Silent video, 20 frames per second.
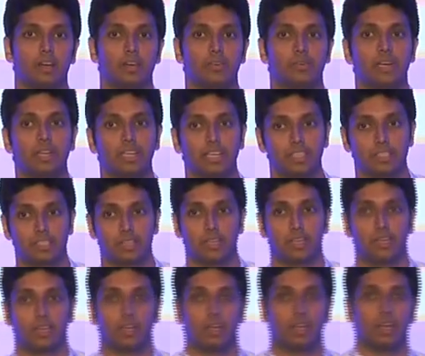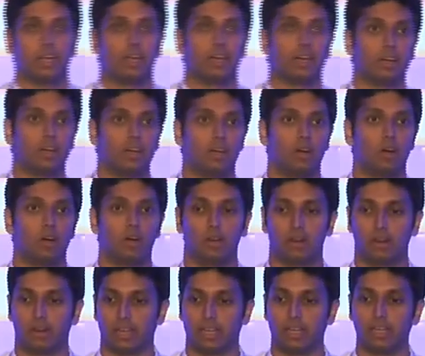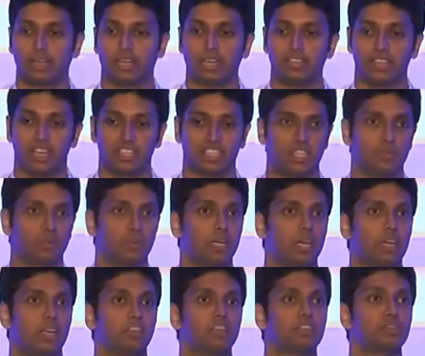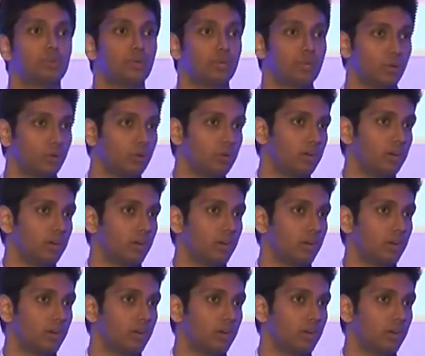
released in conjunction with another studio.